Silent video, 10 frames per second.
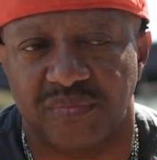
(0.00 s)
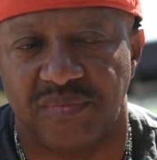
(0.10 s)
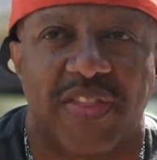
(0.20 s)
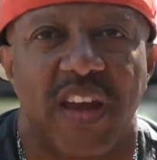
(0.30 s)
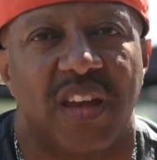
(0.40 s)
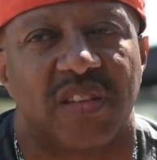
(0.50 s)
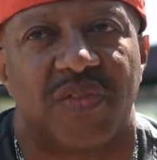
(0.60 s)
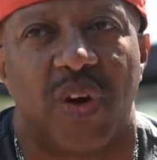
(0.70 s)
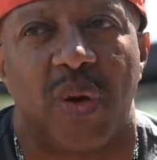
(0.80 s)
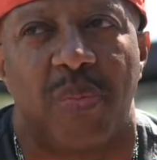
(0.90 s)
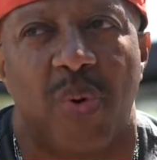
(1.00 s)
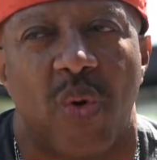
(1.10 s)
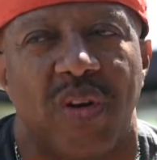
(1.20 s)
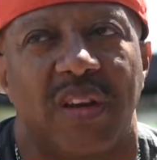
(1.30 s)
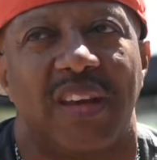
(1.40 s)
I think it's very
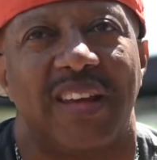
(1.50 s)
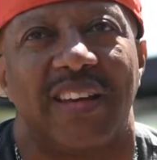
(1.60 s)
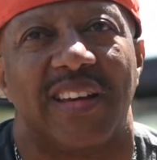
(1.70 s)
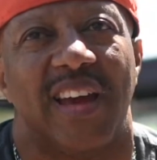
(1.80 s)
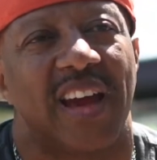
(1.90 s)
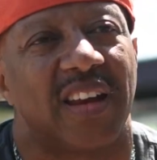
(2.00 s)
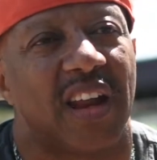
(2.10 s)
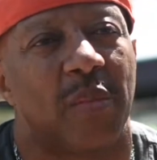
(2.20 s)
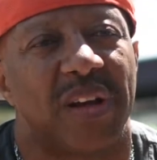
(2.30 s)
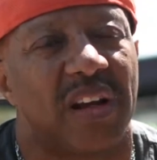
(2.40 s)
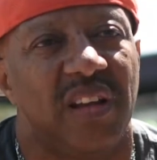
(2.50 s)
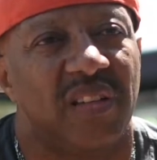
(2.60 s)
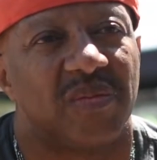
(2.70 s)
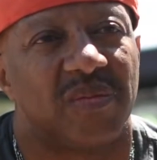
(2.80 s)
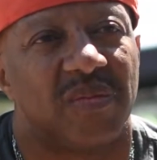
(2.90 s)
important economically,
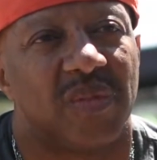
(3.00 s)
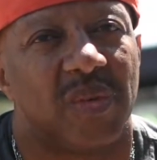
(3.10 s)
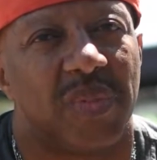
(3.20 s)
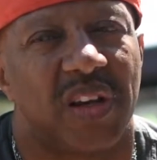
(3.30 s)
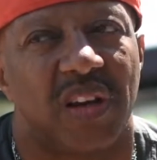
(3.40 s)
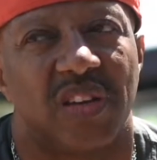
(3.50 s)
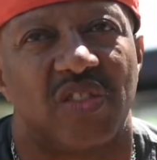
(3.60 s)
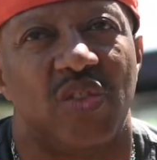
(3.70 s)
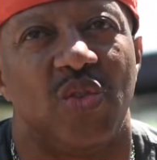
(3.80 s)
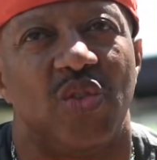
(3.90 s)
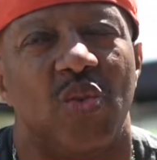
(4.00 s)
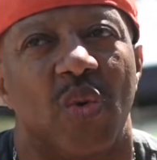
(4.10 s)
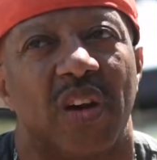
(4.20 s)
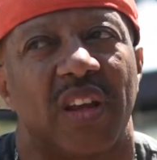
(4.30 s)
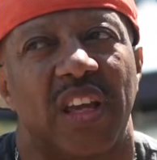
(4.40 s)
because you do
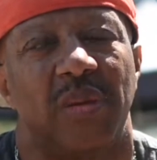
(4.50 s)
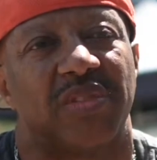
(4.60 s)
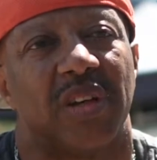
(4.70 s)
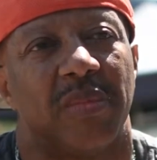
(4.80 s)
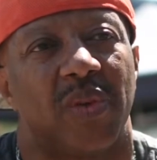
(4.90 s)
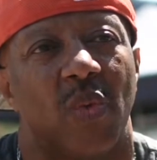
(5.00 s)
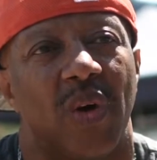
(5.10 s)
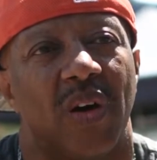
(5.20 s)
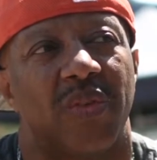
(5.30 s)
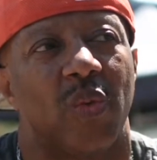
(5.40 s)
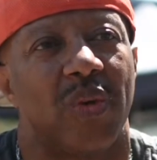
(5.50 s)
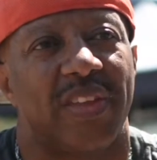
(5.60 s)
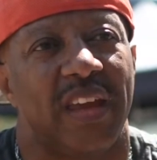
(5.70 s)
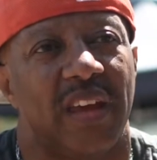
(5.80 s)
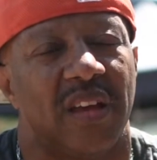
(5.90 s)
want to keep some of the wealth
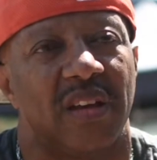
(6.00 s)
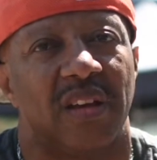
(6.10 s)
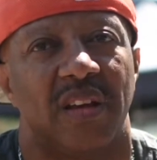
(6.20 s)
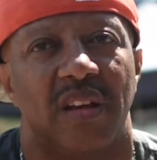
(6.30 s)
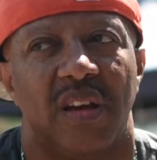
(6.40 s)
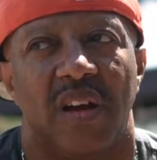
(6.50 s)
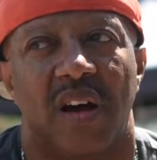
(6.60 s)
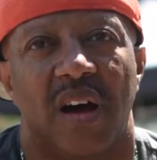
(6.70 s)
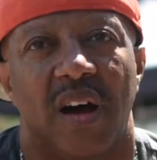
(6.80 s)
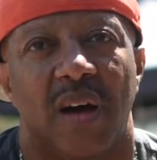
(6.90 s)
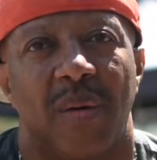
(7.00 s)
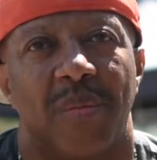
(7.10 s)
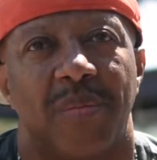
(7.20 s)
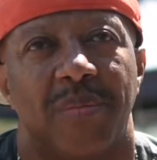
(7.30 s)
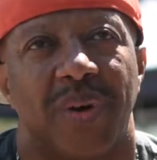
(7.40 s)
within.
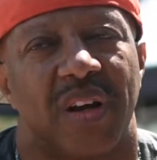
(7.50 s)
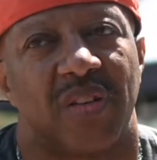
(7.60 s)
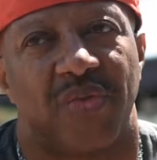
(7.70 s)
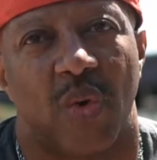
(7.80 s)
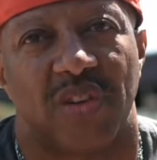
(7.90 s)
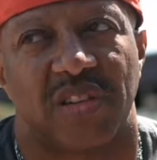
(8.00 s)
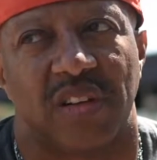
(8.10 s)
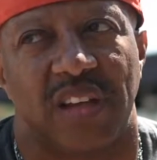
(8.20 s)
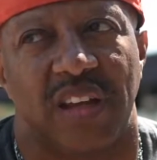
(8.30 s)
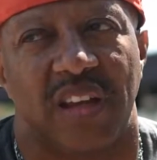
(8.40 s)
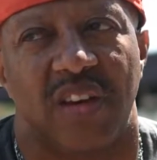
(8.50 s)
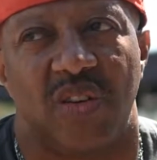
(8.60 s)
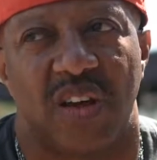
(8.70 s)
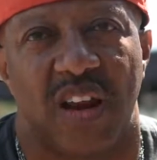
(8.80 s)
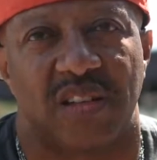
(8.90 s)
But unfortunately in the
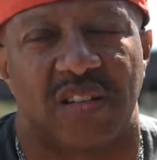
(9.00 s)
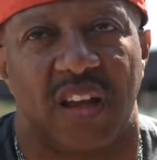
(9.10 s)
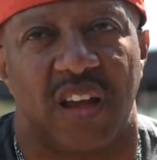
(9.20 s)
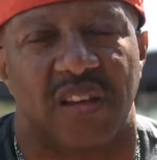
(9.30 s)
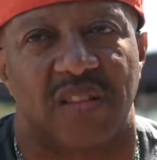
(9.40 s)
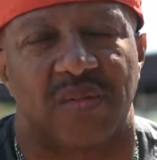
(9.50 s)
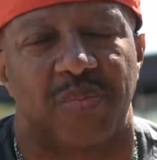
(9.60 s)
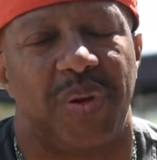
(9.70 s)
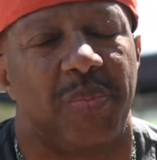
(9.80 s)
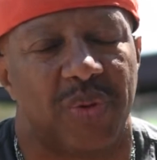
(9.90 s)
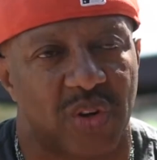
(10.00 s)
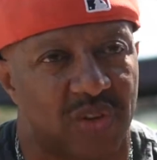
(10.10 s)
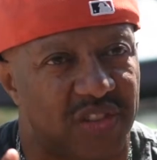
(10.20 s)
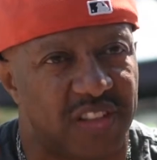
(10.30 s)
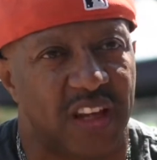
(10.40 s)
United States, people
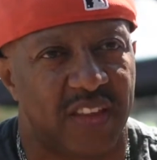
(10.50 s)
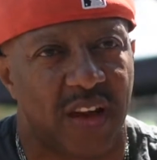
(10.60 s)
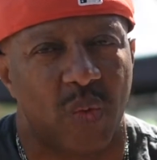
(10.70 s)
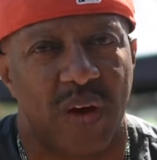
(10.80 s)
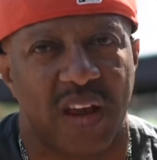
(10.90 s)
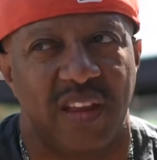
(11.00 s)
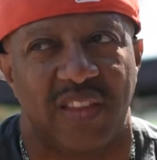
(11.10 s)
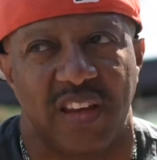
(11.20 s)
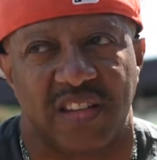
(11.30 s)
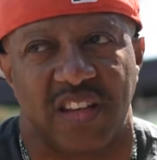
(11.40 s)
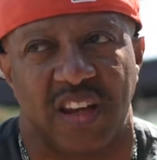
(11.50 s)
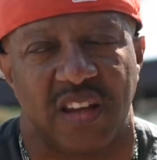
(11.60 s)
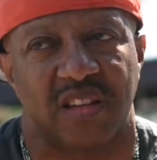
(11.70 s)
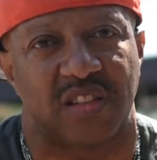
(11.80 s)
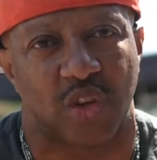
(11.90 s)
don't see it that way. They see
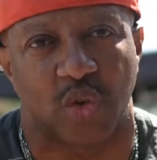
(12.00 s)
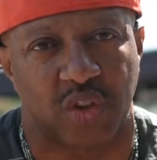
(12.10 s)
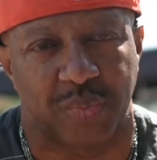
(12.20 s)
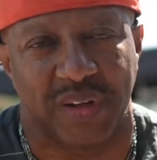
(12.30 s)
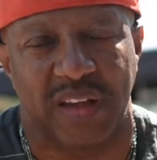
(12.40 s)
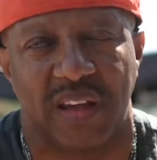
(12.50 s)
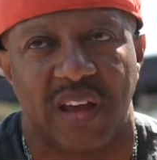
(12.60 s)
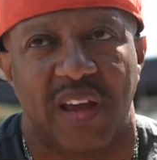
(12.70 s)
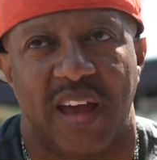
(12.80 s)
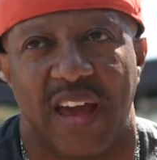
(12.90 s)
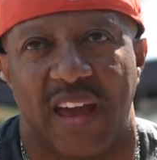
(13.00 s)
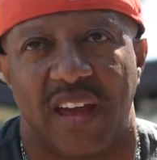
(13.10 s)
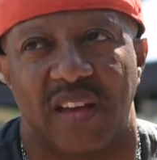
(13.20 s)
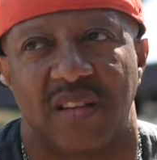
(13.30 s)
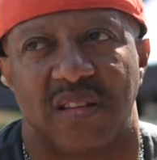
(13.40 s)
it socially
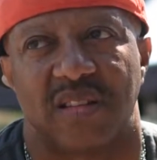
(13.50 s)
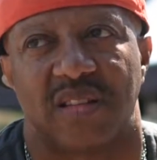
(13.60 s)
as